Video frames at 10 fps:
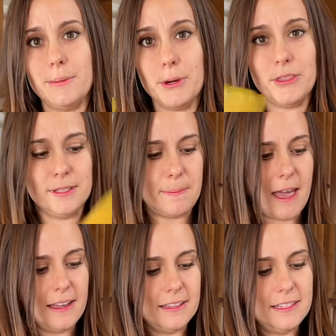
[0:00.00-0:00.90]
to put this
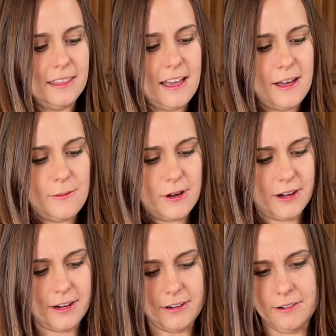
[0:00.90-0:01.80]
back into the hot
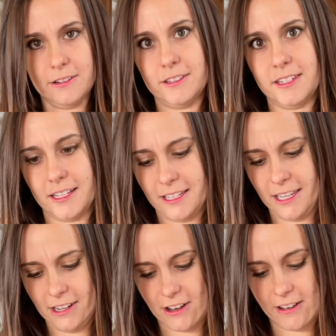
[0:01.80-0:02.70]
water to clean
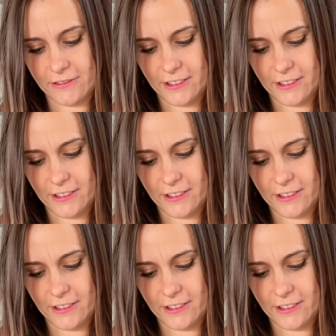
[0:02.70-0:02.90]
it off.